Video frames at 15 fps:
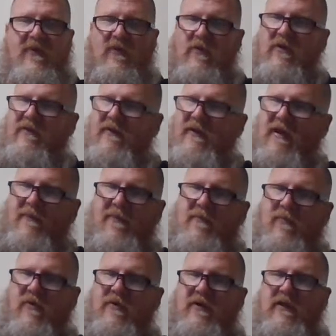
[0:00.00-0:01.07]
well, then I'll be
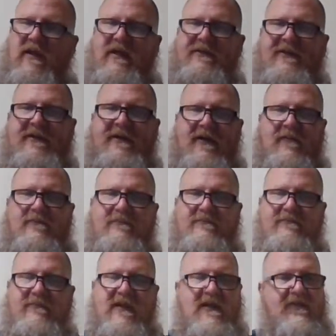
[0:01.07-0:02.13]
more than glad to help.
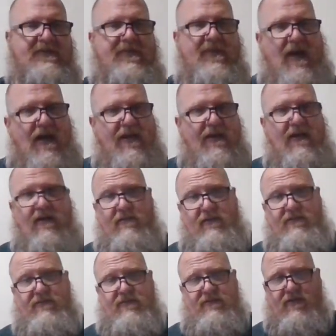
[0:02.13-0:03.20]
If not, I'll
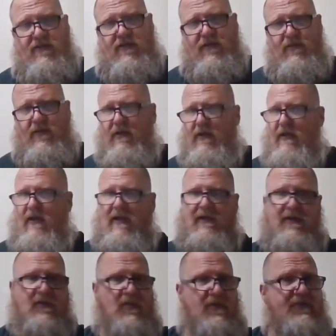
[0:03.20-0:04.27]
let you know,
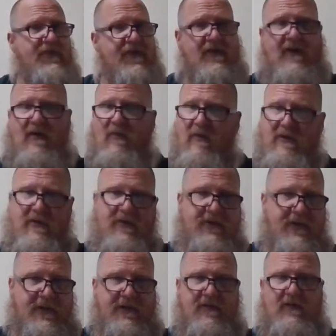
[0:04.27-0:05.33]
and then we figure out where you
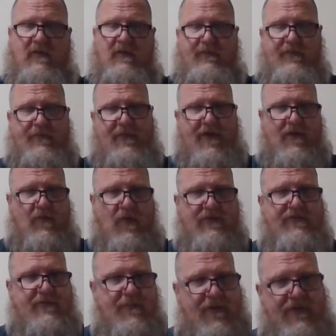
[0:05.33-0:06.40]
need to go from there.
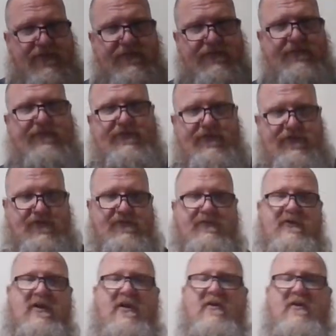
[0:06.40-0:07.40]
What's the best decision